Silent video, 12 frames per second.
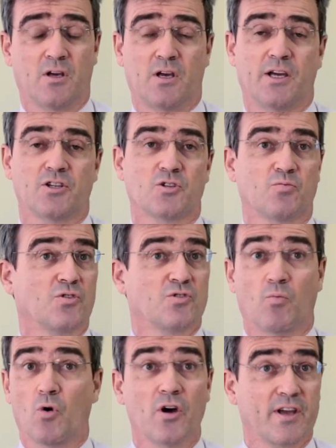It just
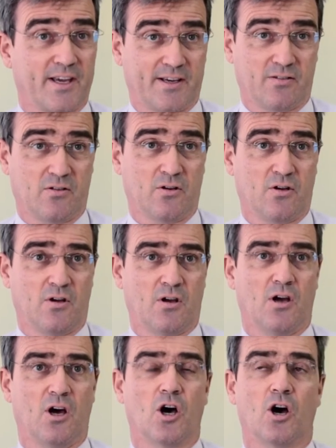wasn't working.
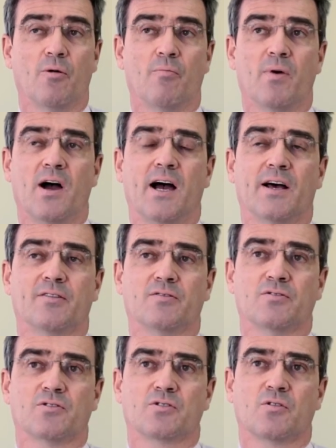
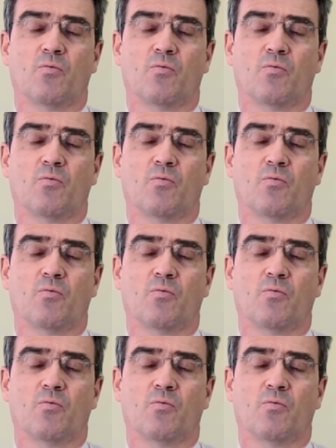And